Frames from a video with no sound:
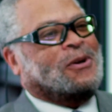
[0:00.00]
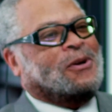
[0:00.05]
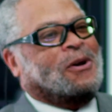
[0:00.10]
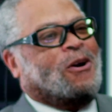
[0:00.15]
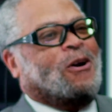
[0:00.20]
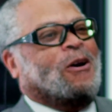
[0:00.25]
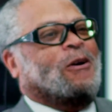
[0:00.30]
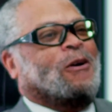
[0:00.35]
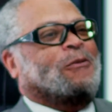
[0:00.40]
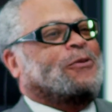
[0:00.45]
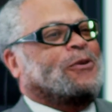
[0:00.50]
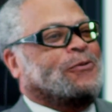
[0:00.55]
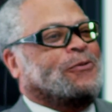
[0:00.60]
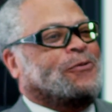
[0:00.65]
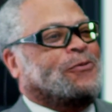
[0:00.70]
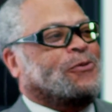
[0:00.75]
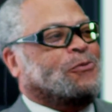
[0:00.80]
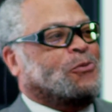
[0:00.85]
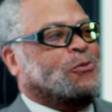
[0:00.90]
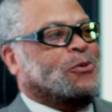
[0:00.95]
off
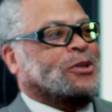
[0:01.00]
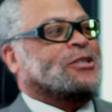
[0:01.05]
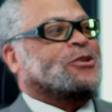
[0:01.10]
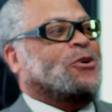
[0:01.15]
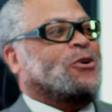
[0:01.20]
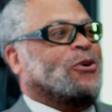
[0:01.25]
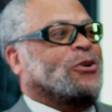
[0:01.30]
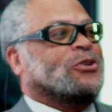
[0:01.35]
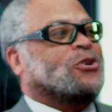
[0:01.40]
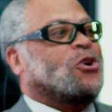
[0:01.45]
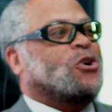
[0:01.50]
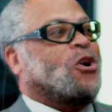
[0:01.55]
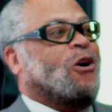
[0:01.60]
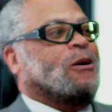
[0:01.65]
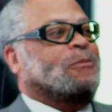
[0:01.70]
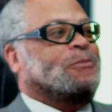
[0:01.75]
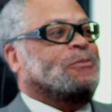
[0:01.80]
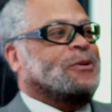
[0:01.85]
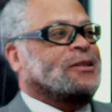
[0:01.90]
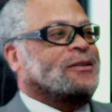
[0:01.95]
of what's called
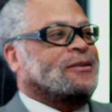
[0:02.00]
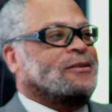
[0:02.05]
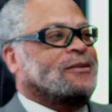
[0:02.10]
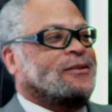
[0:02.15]
carbon,